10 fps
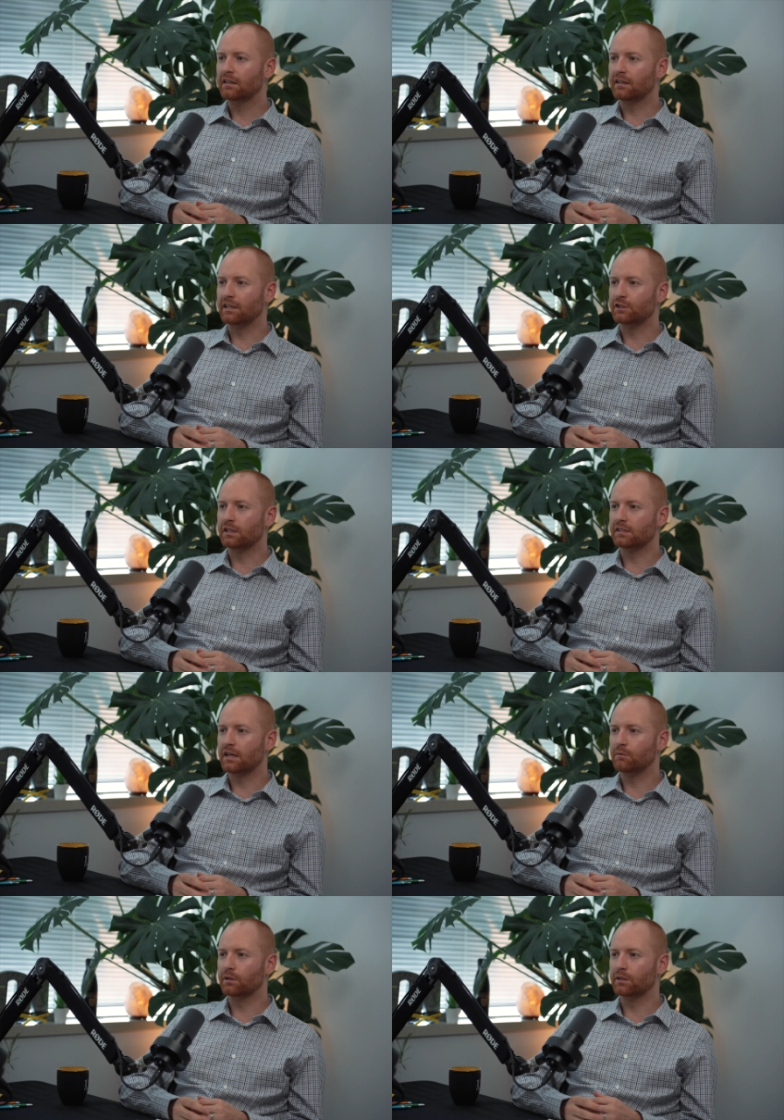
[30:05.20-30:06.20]
that Gen Z
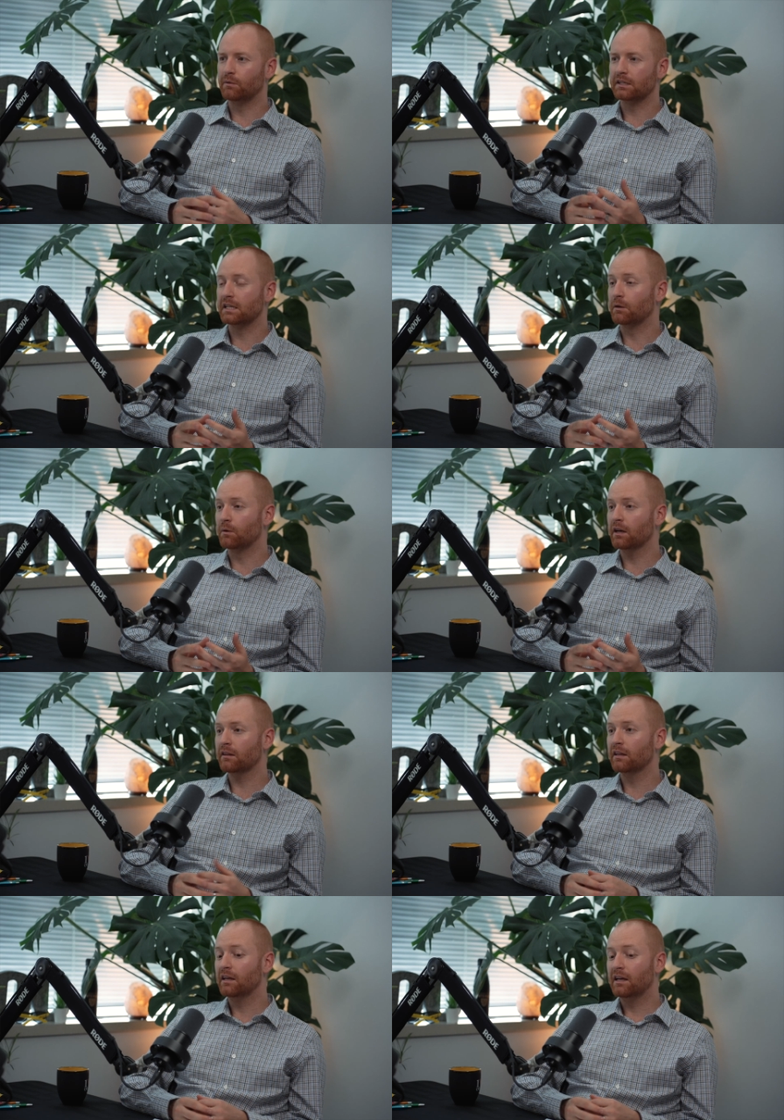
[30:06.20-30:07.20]
really resonate
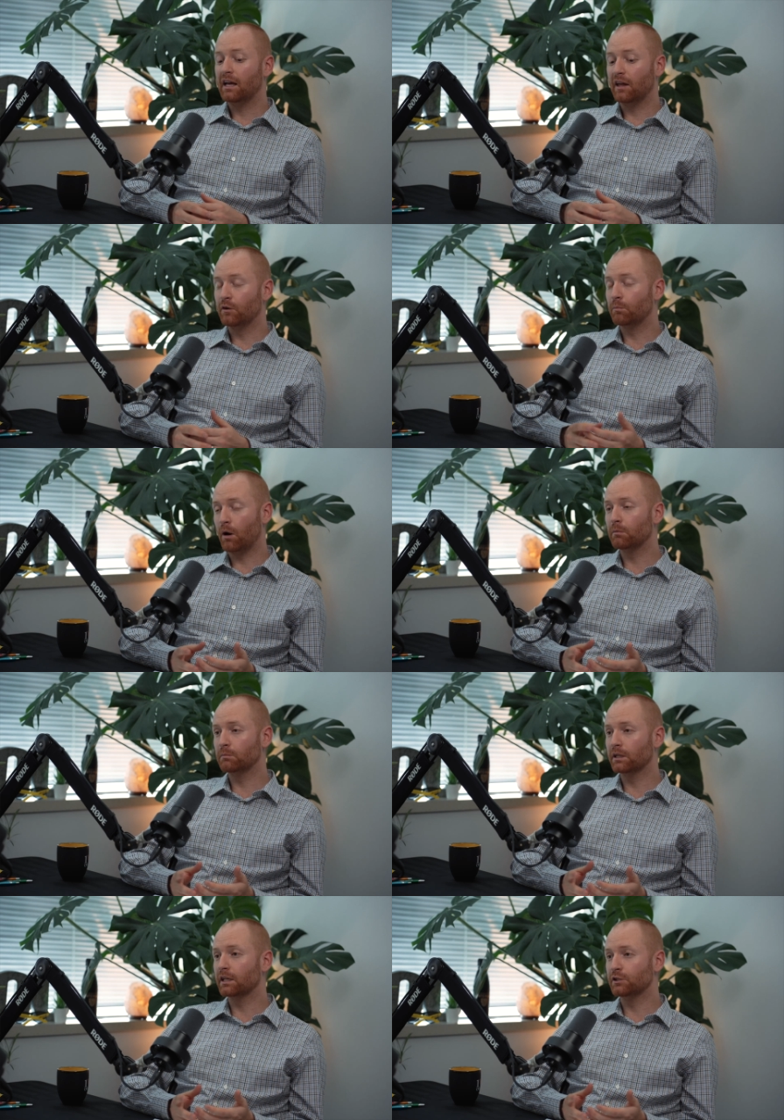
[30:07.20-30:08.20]
with, and they're
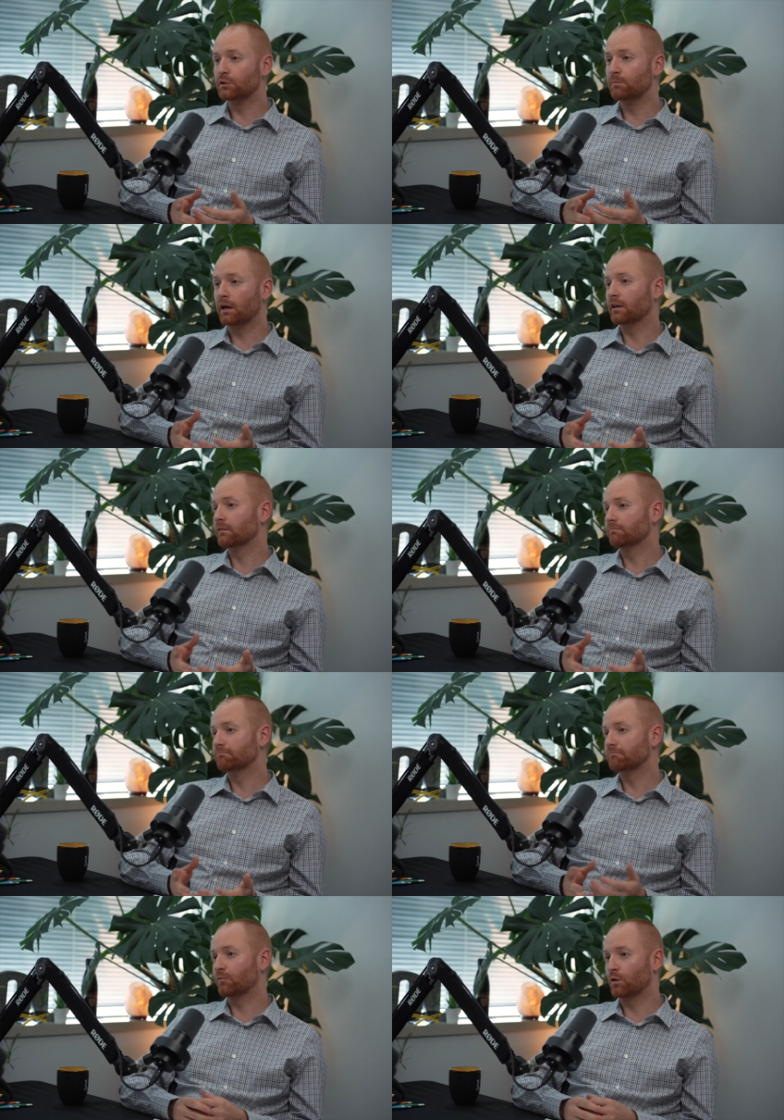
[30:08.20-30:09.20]
probably going to do better
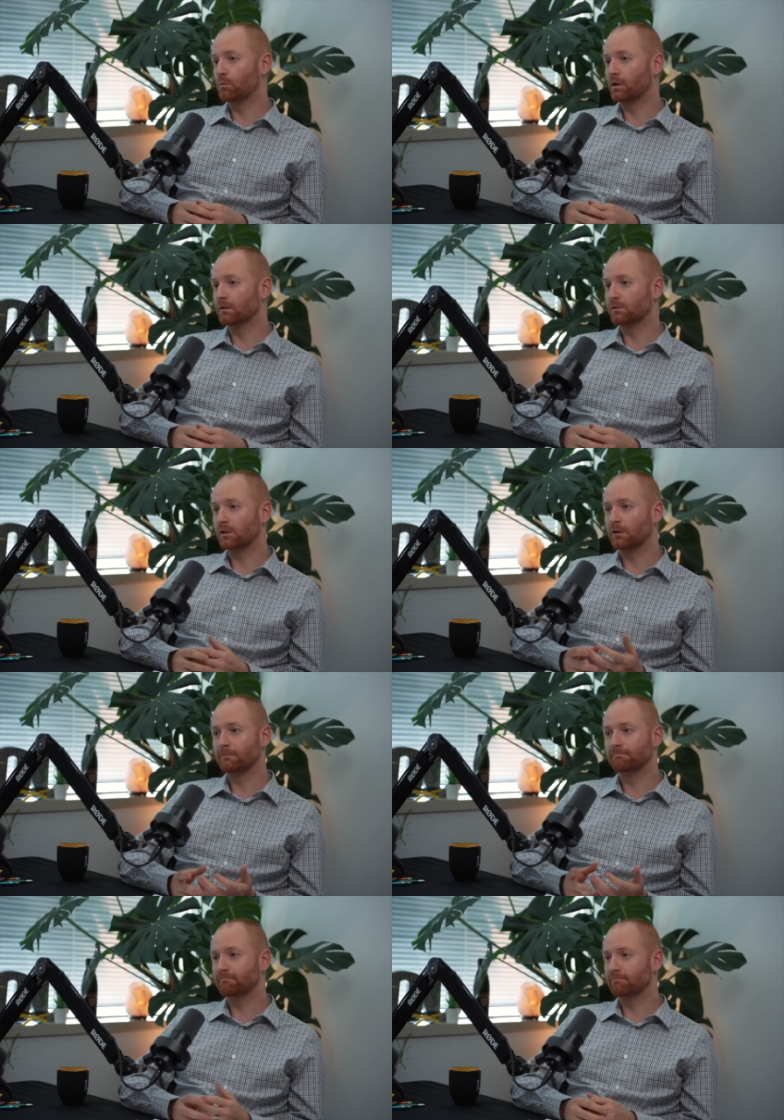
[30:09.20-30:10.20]
for the world.
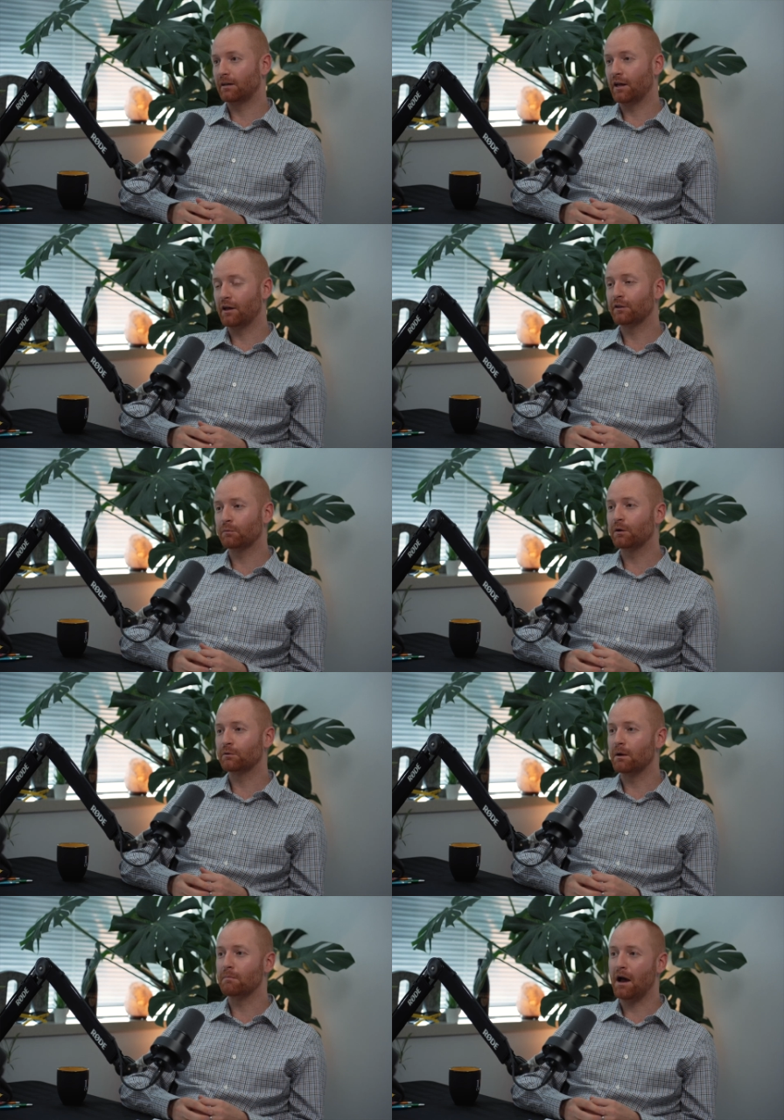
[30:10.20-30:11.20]
So I think we're on the
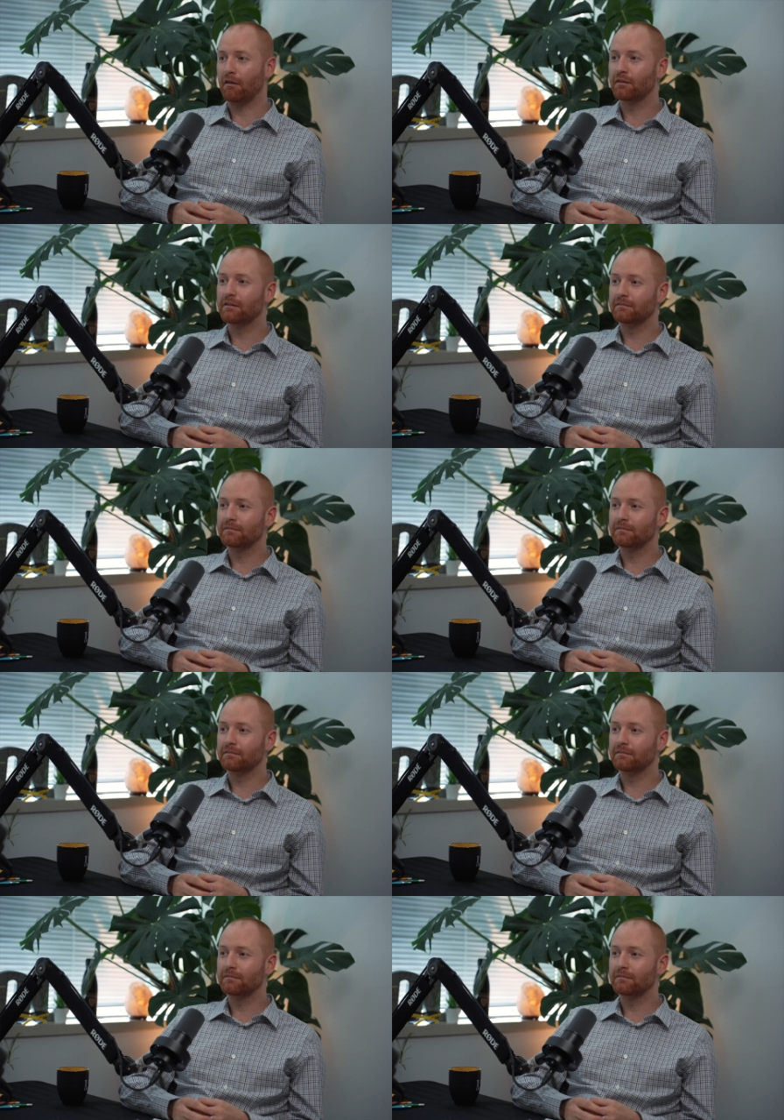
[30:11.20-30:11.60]
right path.